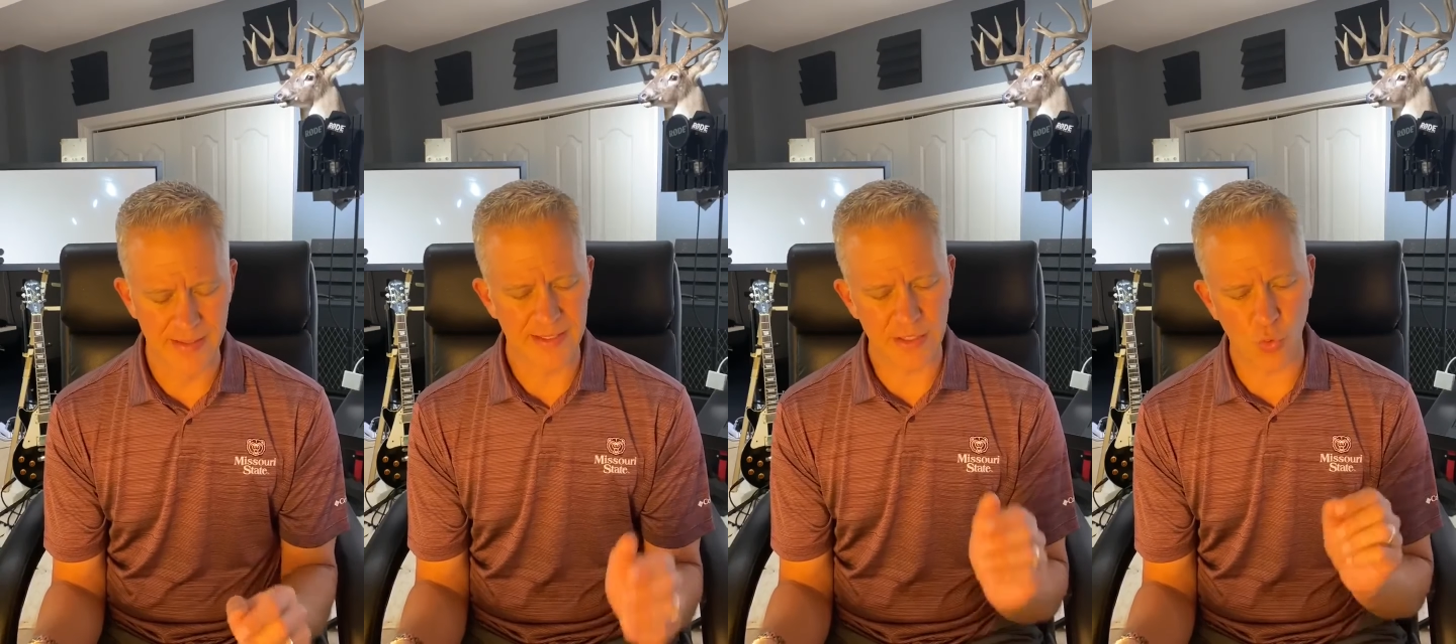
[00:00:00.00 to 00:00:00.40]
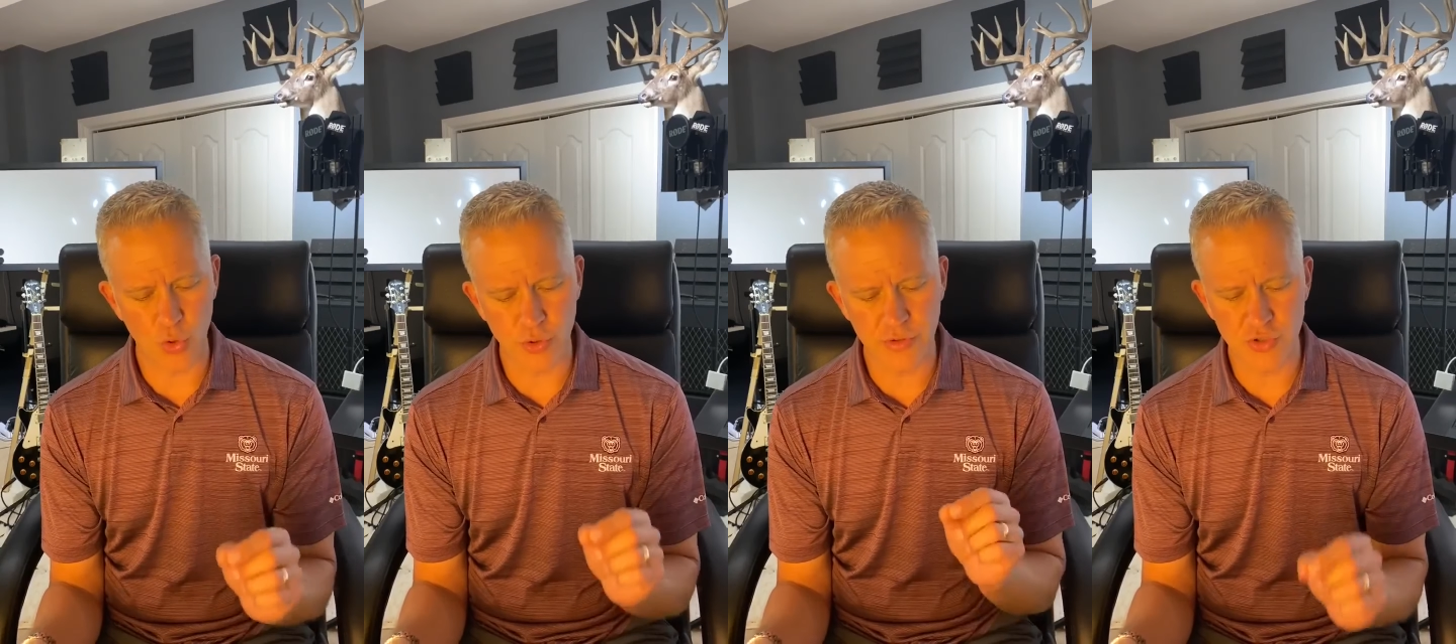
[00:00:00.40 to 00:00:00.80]
He
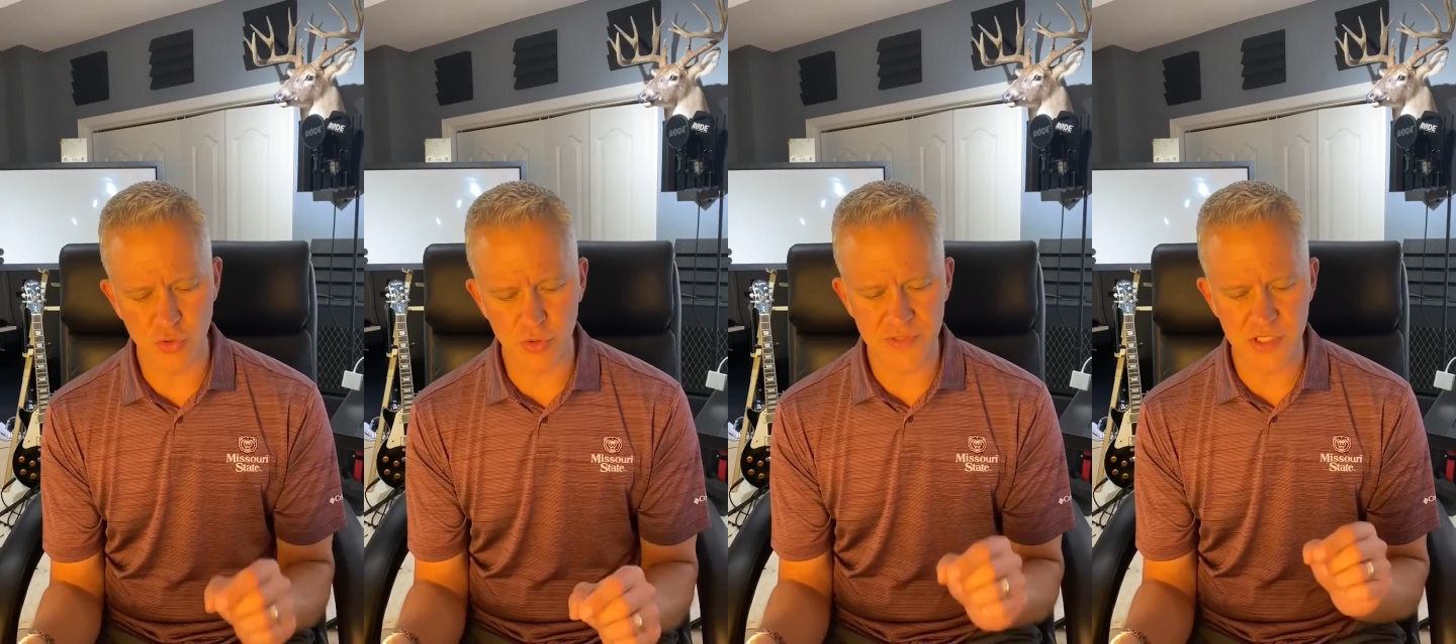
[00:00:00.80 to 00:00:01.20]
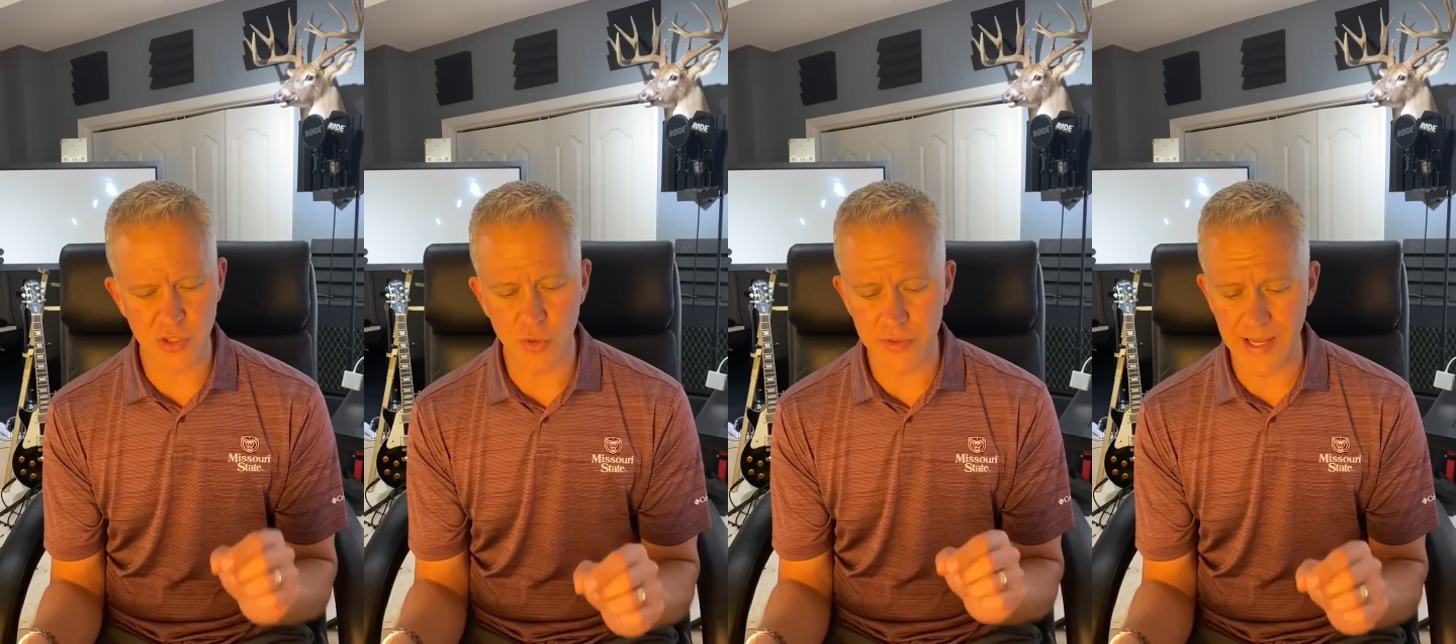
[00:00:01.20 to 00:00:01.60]
ordered the troops to
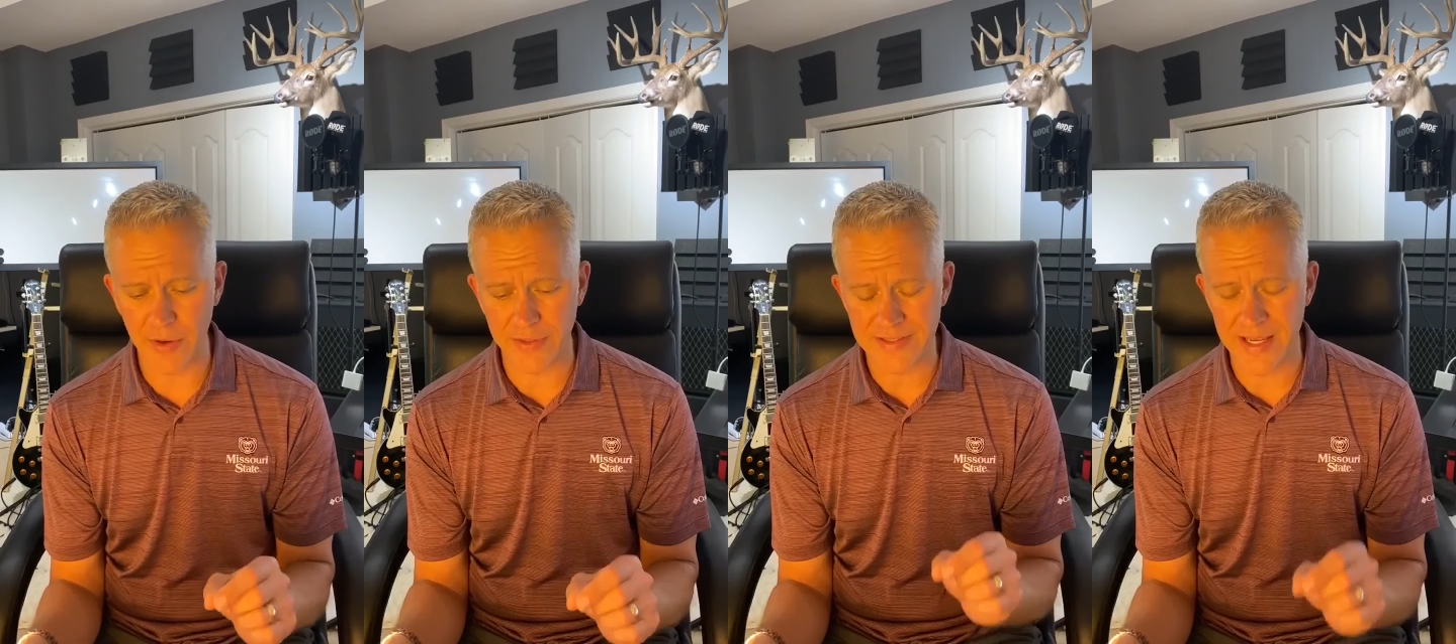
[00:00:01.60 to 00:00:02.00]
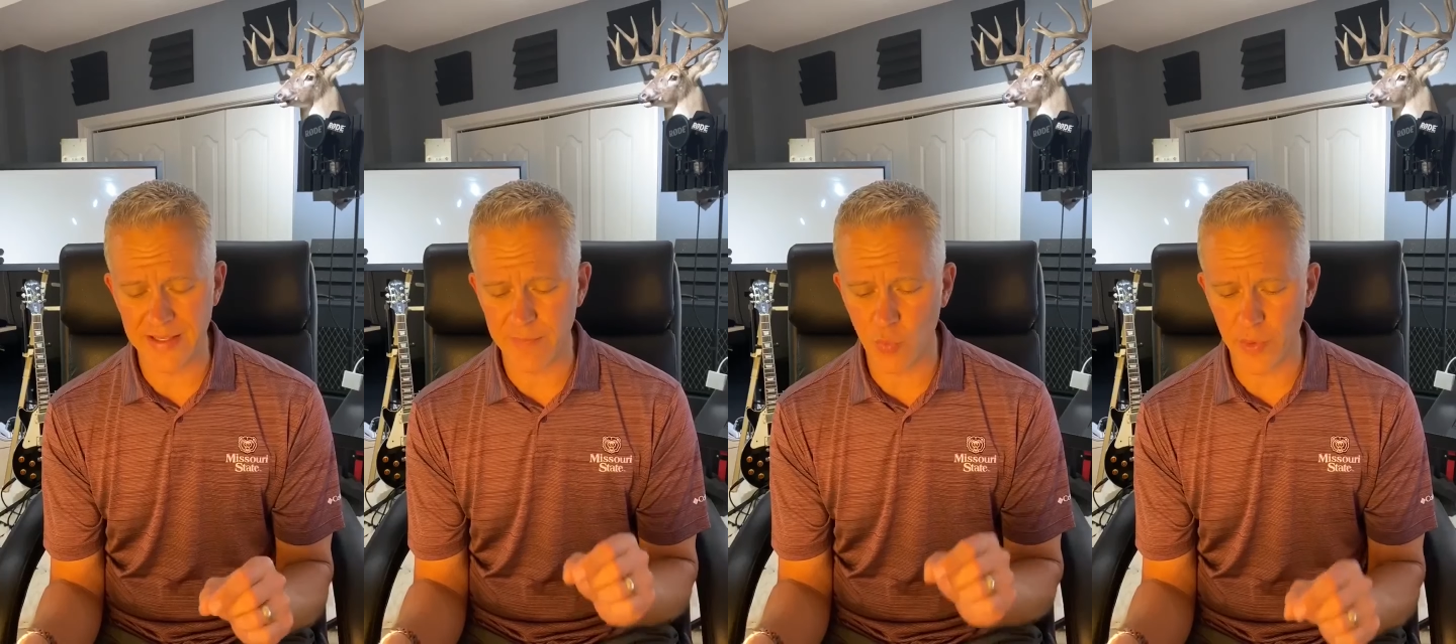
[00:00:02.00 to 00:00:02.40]
go down and
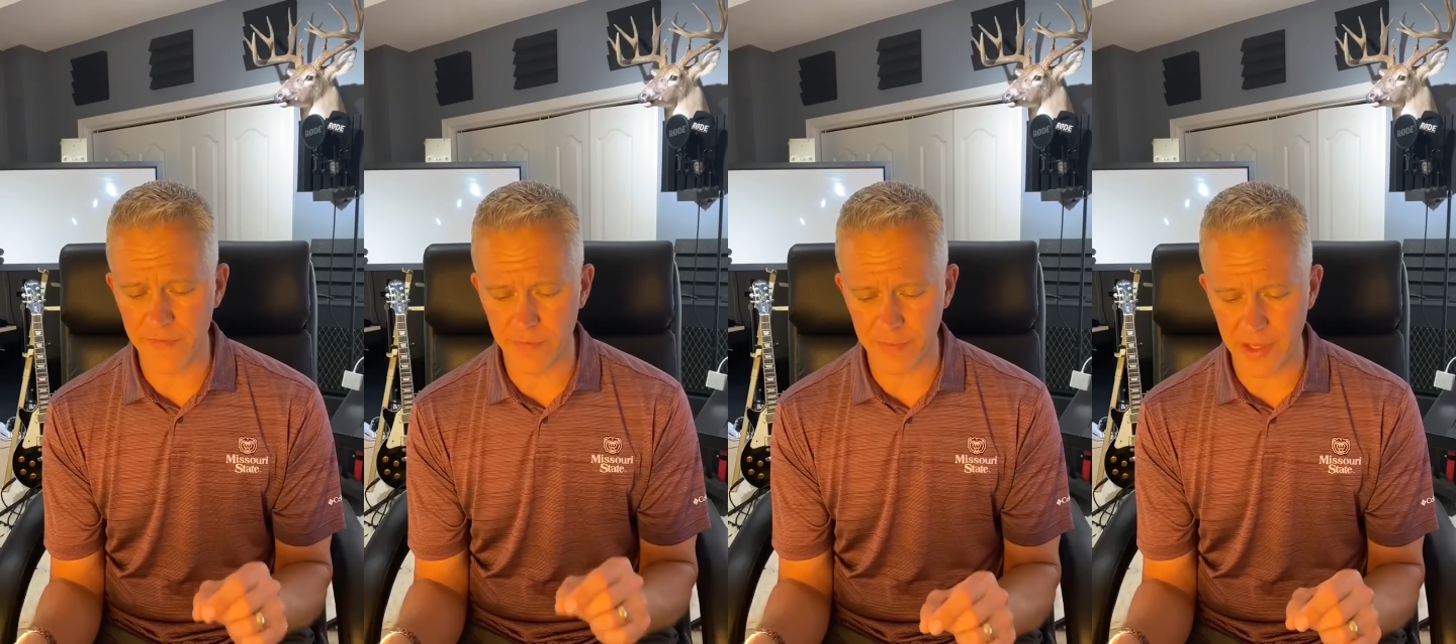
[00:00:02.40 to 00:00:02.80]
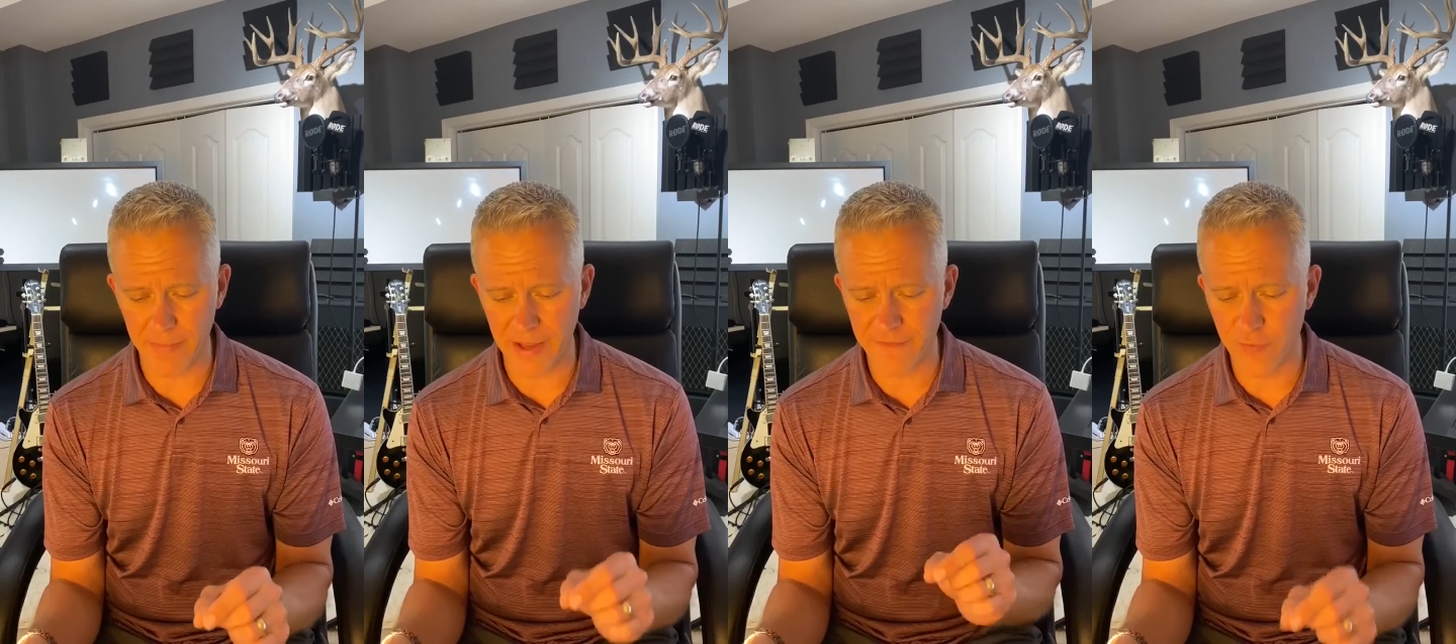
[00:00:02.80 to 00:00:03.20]
take him away from them
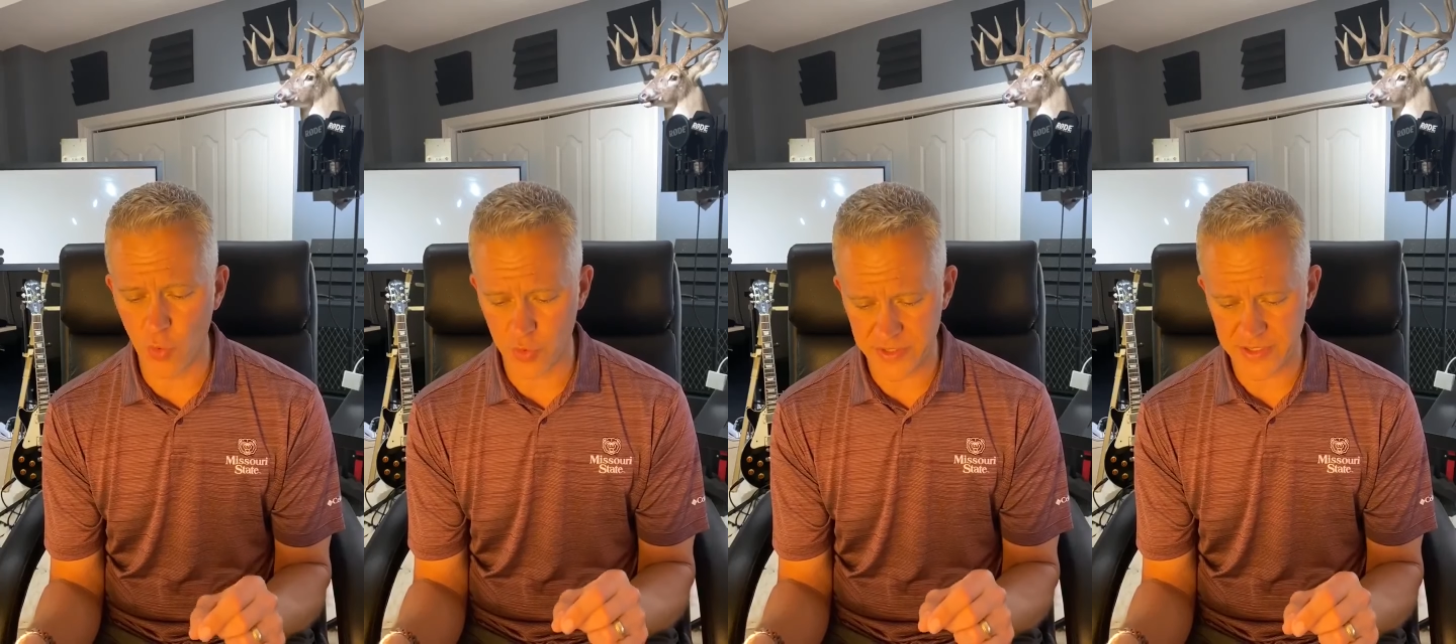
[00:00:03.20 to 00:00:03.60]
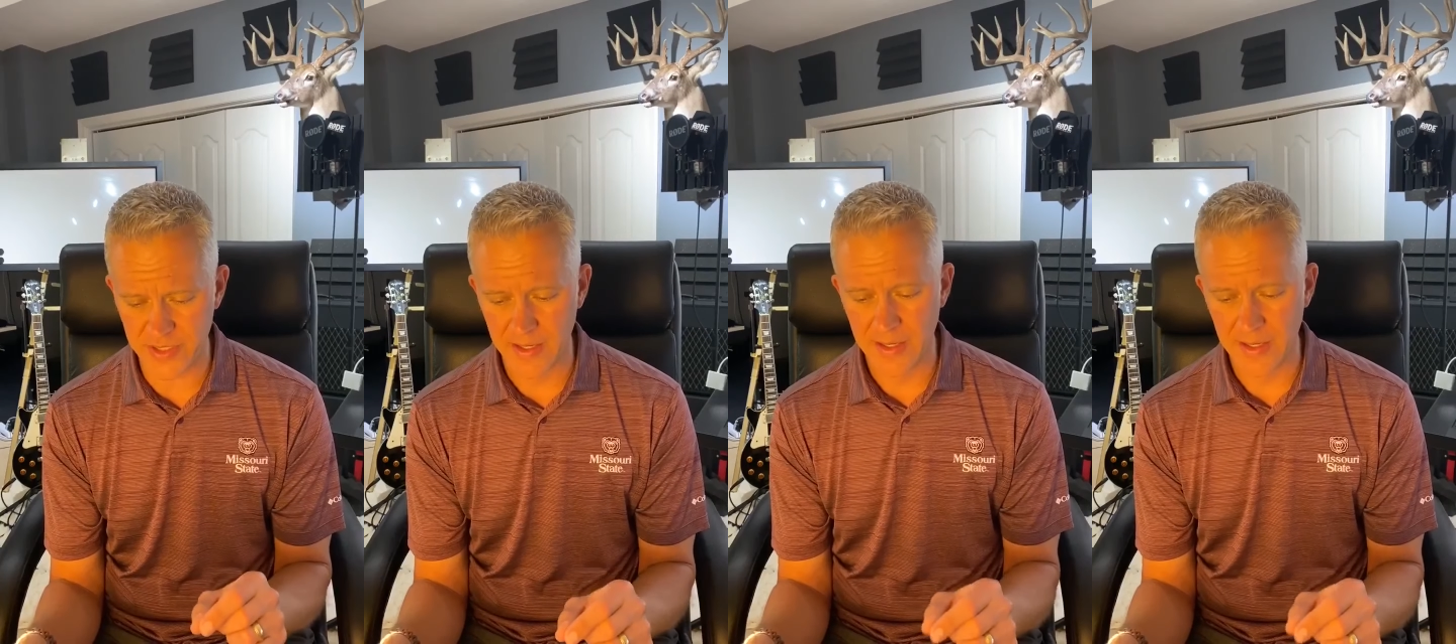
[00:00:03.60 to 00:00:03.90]
by force